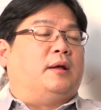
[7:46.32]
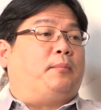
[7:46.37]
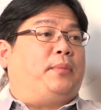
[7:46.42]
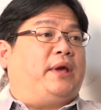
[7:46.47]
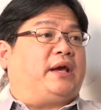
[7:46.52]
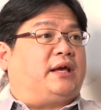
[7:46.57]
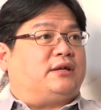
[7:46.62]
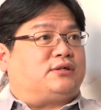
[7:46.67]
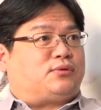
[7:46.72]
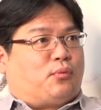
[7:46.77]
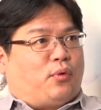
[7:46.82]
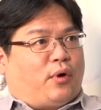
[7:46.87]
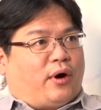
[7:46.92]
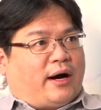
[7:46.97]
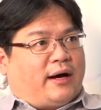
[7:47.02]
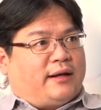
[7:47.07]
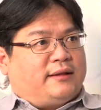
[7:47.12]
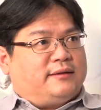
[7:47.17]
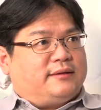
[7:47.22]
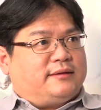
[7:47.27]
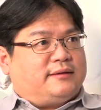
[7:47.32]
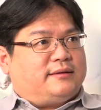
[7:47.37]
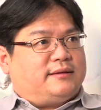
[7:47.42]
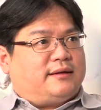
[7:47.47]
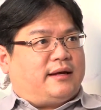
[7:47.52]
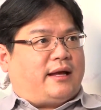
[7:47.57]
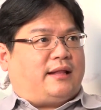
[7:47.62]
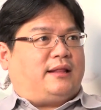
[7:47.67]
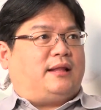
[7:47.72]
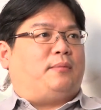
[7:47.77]
biggest one
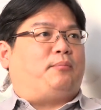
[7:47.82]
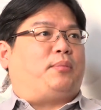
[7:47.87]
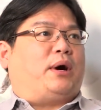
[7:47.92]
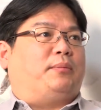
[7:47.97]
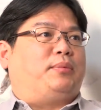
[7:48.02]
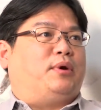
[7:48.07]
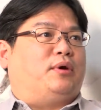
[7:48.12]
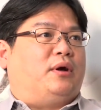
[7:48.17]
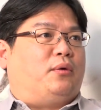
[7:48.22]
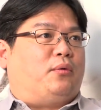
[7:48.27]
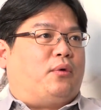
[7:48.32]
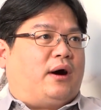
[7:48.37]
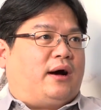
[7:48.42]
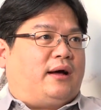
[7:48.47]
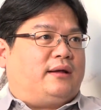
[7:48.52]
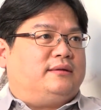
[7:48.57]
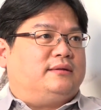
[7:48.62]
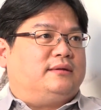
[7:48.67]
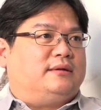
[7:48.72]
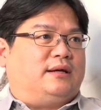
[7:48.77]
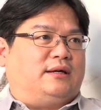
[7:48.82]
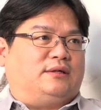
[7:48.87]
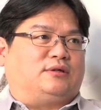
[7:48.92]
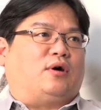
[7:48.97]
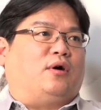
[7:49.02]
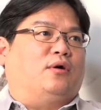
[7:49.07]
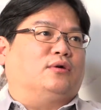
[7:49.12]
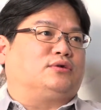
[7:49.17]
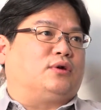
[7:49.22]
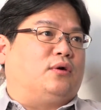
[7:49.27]
and the popular one is
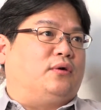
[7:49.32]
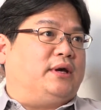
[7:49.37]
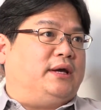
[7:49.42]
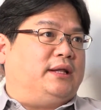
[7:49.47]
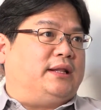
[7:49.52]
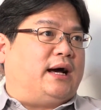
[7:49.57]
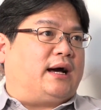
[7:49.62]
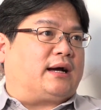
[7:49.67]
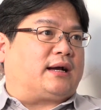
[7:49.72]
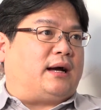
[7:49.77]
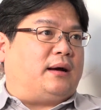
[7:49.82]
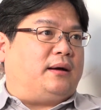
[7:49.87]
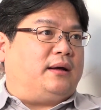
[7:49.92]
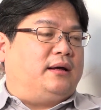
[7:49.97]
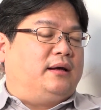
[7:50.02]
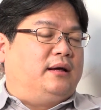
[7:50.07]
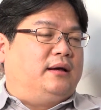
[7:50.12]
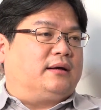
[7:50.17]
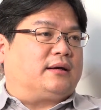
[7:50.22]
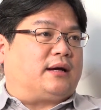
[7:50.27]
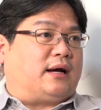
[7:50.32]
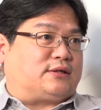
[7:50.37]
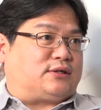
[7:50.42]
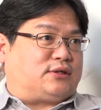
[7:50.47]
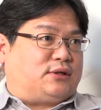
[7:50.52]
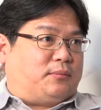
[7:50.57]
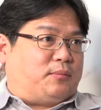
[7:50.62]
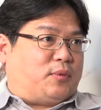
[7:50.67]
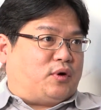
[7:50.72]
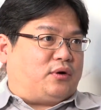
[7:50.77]
also Idah
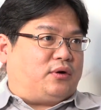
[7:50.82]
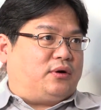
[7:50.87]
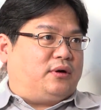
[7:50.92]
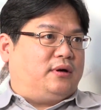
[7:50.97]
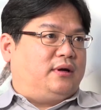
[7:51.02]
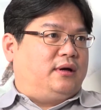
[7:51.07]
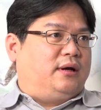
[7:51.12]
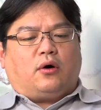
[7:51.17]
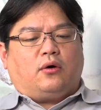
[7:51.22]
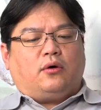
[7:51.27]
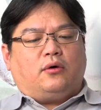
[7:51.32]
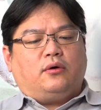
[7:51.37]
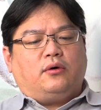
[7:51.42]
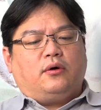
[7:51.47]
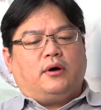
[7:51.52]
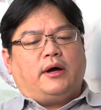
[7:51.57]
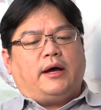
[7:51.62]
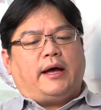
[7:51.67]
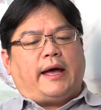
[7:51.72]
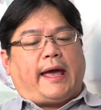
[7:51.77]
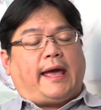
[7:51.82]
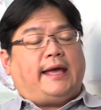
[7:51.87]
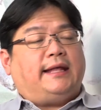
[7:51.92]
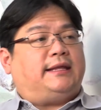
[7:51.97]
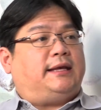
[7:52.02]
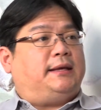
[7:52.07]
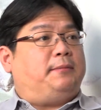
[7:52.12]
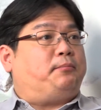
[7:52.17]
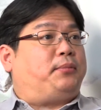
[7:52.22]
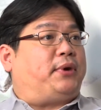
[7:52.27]
customer. So
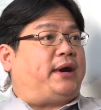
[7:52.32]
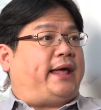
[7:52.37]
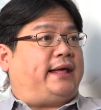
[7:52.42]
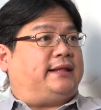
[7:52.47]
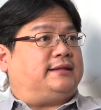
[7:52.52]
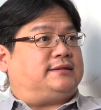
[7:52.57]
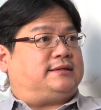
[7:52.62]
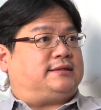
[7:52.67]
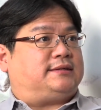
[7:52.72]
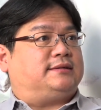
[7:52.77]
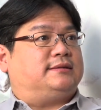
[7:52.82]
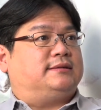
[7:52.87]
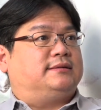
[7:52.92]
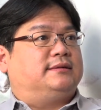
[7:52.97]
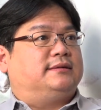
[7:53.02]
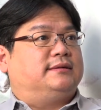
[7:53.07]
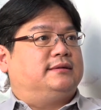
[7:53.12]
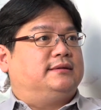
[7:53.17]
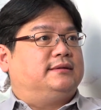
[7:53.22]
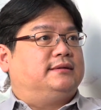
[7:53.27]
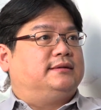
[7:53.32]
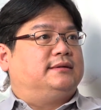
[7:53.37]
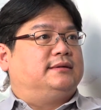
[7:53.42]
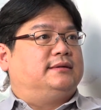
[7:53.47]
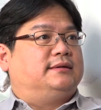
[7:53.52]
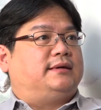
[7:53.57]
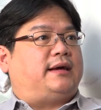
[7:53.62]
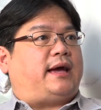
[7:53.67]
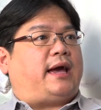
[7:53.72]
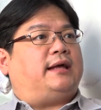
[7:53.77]
18 plants,
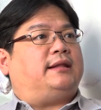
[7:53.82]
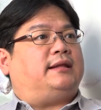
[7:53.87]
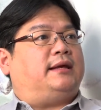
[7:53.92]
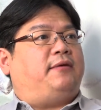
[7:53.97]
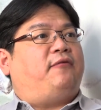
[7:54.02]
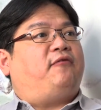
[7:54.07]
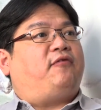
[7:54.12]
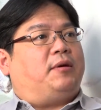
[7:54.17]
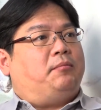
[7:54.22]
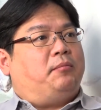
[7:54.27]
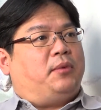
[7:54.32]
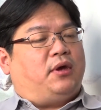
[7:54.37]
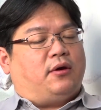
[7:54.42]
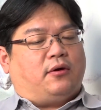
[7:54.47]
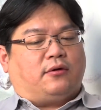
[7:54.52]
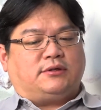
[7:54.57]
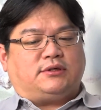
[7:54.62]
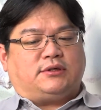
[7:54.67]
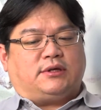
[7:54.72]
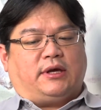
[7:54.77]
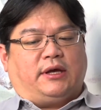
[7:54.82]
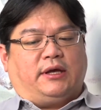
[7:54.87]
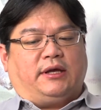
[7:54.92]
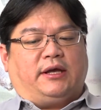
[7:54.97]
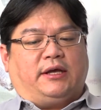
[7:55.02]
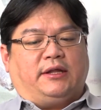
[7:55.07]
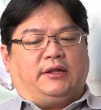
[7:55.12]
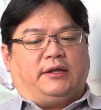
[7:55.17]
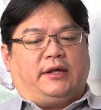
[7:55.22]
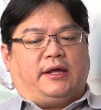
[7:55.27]
18 feed mills
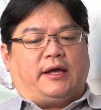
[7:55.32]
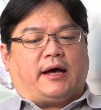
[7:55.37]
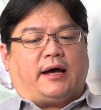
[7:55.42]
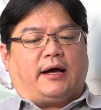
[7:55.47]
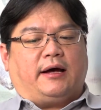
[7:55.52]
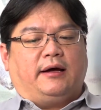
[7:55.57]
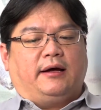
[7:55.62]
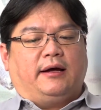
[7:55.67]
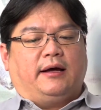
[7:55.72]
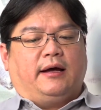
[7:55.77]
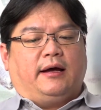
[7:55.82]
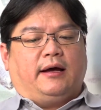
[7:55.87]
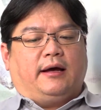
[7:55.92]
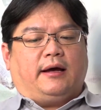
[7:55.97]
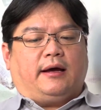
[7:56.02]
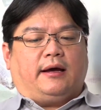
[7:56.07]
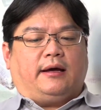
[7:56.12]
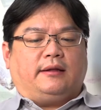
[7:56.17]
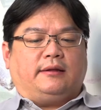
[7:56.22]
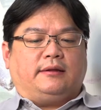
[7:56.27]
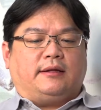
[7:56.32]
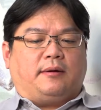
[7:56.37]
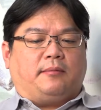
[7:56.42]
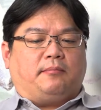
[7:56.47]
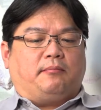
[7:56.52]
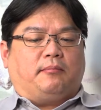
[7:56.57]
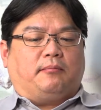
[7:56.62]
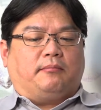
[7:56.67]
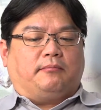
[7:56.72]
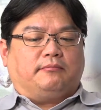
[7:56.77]
in India,
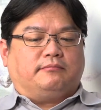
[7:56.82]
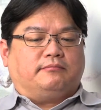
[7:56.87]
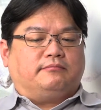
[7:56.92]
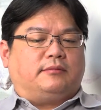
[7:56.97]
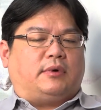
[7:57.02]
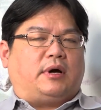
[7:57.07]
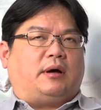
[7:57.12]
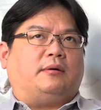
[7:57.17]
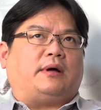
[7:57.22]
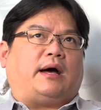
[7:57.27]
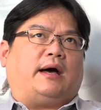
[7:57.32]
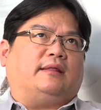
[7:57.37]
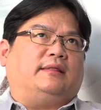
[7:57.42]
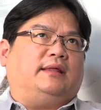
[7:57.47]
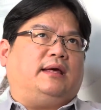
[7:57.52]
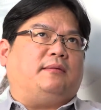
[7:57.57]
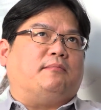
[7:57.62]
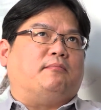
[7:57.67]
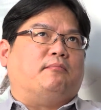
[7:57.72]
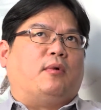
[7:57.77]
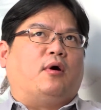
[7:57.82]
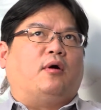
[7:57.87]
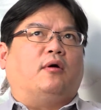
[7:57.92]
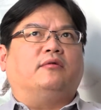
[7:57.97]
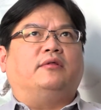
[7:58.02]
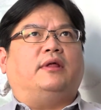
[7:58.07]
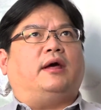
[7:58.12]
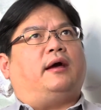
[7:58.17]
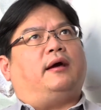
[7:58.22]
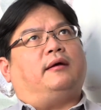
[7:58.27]
and I think
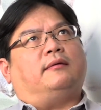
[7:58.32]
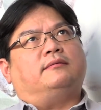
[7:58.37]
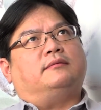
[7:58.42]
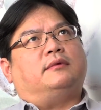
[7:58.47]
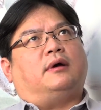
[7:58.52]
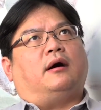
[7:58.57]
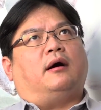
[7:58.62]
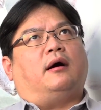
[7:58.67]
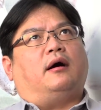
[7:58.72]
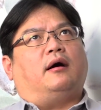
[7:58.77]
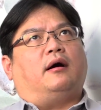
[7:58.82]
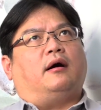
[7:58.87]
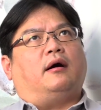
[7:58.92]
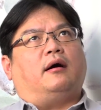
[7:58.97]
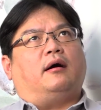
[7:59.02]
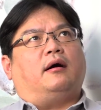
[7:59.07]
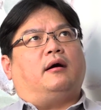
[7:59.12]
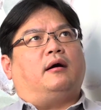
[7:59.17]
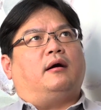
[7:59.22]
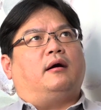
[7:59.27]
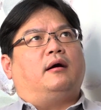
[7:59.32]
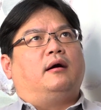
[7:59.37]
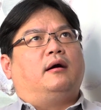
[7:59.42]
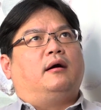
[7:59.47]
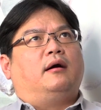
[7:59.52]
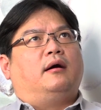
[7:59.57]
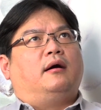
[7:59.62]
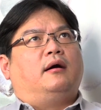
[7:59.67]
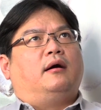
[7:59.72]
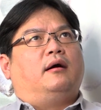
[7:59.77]
more than
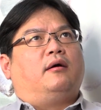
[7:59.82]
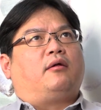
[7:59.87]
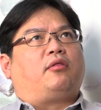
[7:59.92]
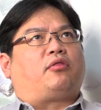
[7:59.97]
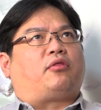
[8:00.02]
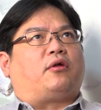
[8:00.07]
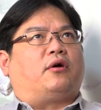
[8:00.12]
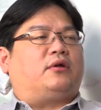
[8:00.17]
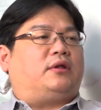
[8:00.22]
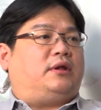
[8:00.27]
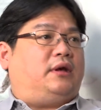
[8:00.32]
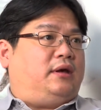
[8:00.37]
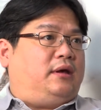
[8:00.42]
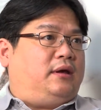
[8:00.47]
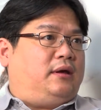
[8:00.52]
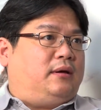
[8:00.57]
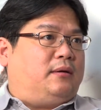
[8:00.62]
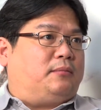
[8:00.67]
30